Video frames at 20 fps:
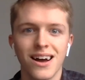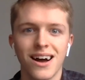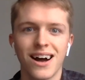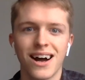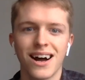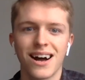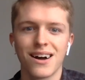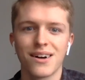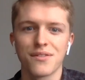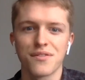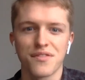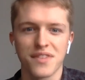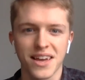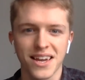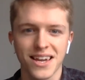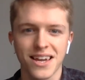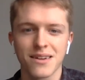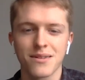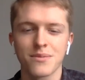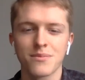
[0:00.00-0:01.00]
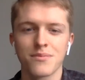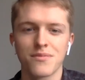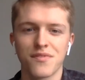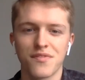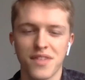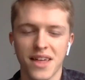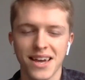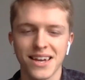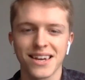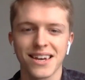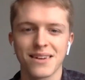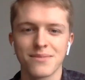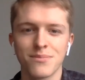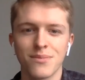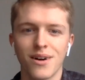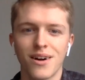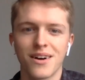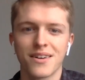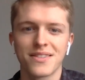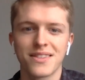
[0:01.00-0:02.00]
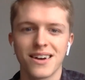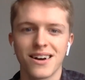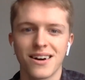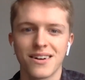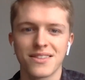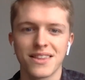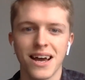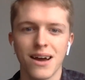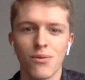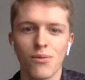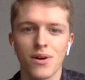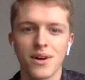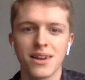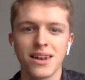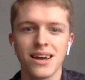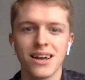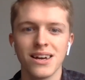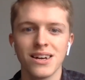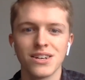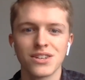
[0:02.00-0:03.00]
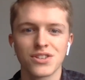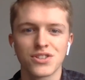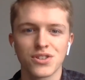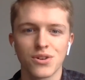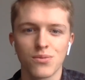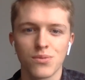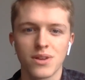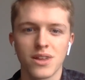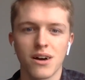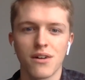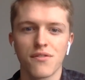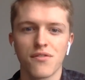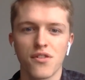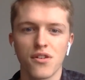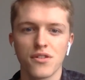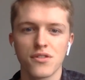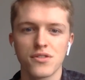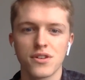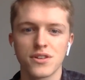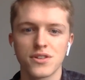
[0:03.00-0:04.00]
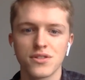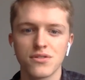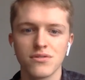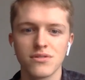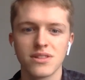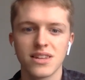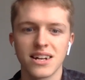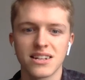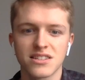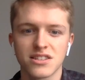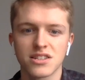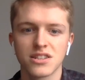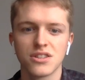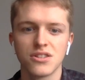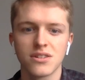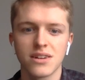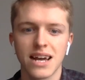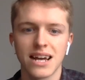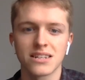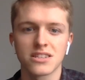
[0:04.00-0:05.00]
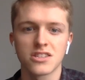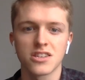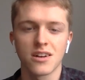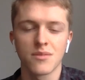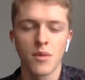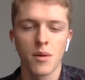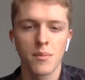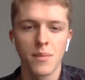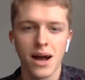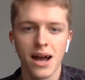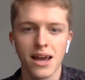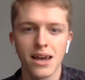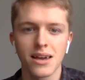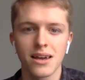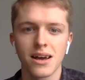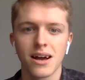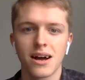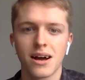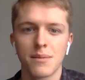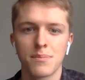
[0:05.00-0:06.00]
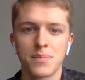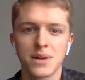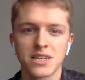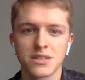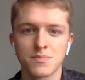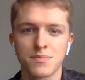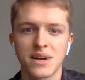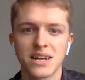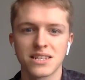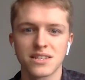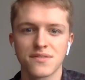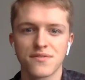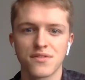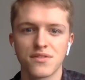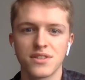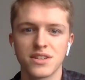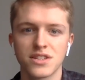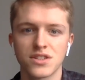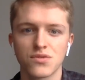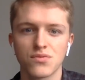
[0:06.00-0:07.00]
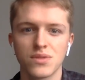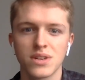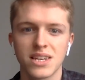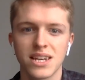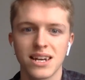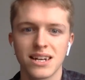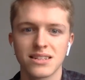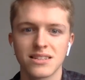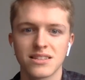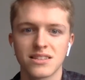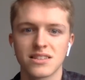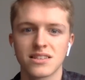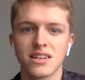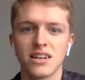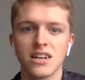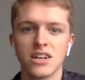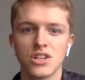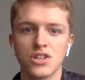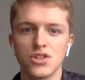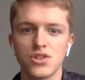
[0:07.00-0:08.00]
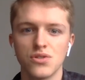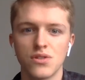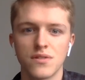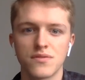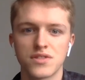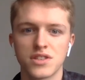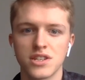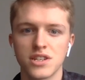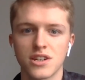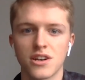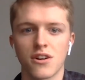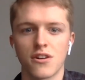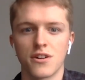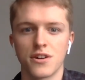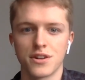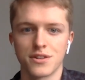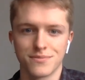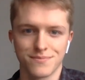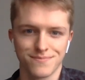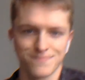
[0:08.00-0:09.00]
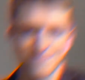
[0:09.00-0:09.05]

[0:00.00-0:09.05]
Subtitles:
Thank him on that one. So without further ado, let's look at some of my best bets for this weekend's UFC card.